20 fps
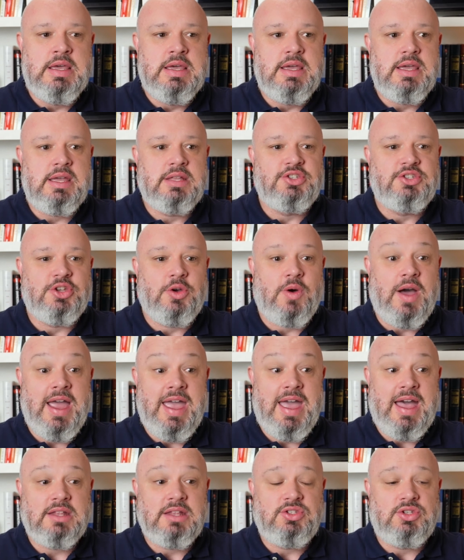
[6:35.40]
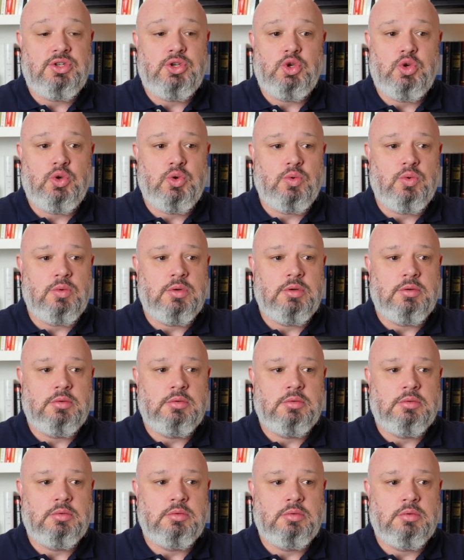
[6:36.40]
And so I had to
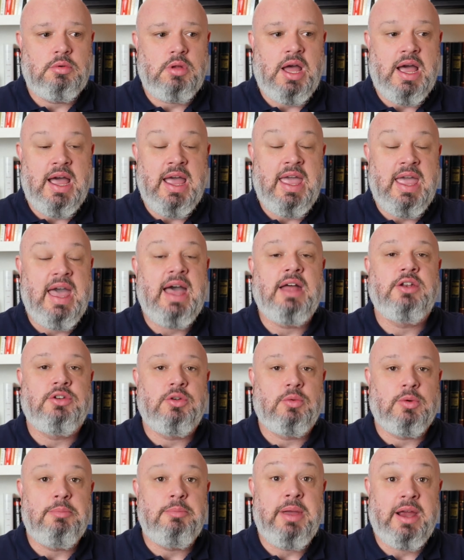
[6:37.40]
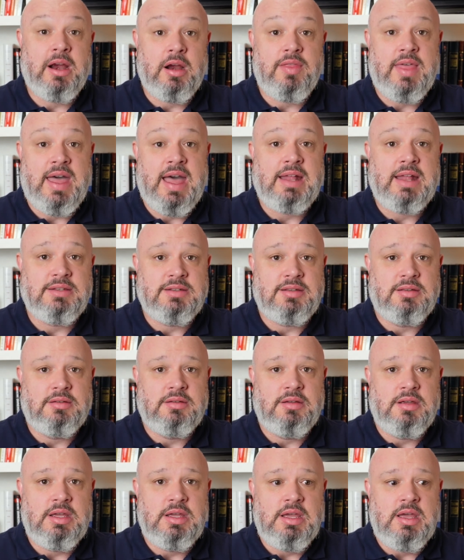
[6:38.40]
repair that.
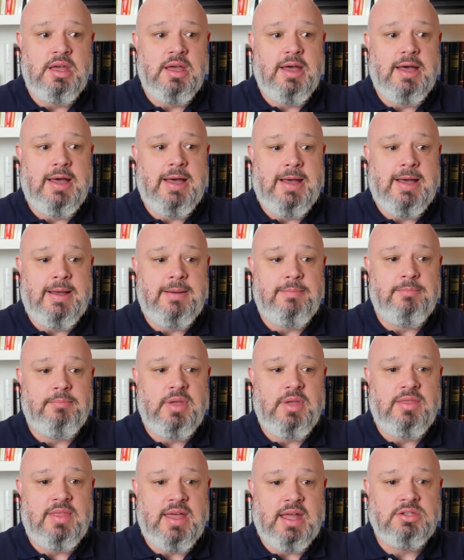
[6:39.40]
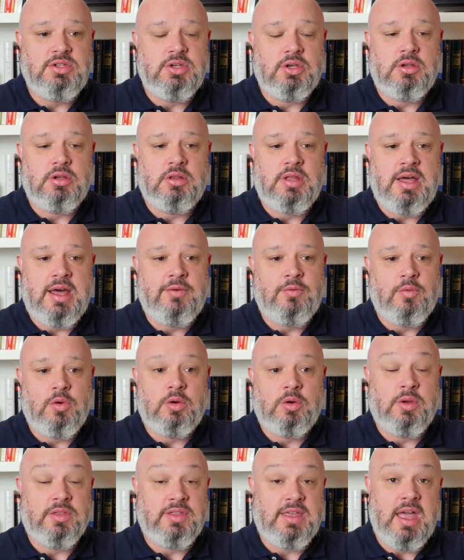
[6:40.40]
And that took a lot of
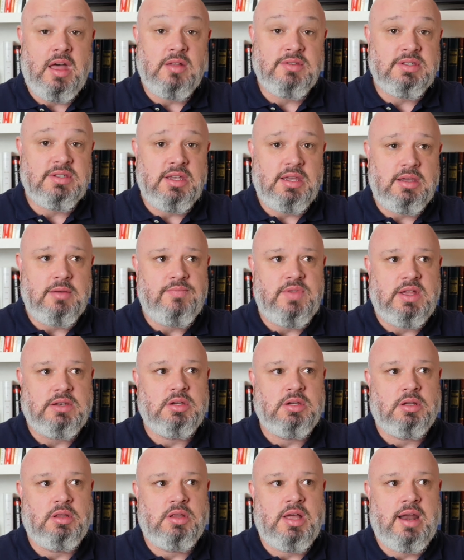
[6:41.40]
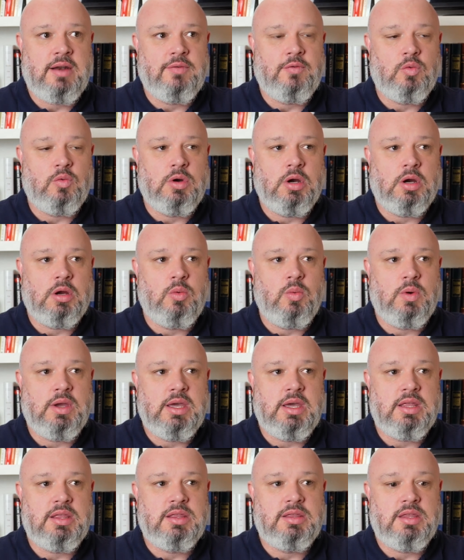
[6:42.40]
work with counseling. That took a lot of work
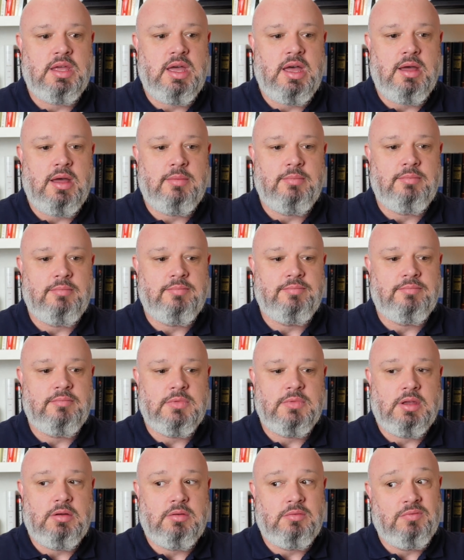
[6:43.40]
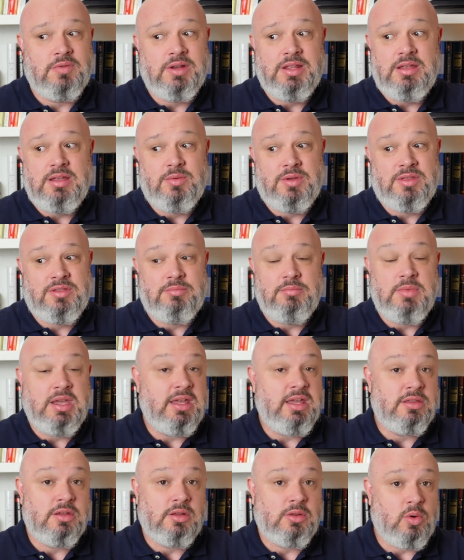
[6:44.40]
with, really with me
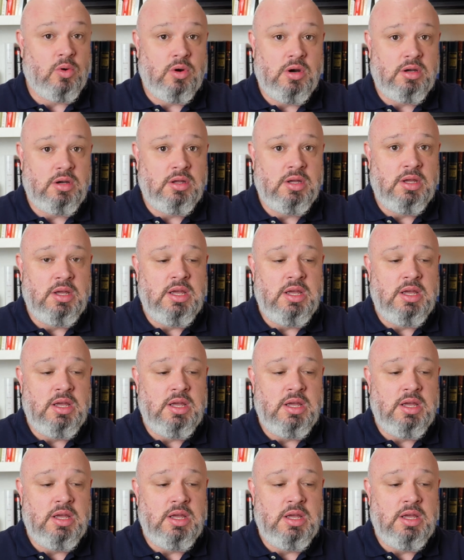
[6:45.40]
and the Lord.